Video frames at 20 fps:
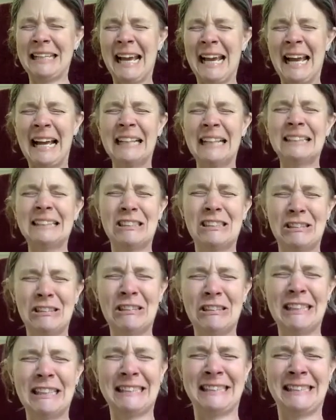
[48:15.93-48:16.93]
can't
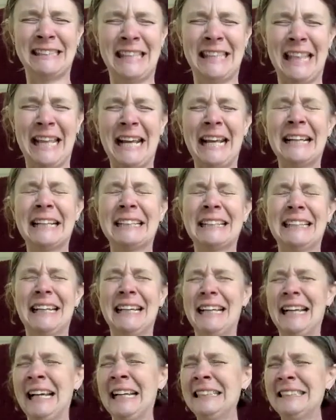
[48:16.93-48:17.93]
do this thing
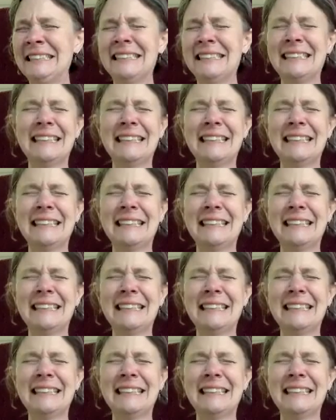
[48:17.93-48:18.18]
that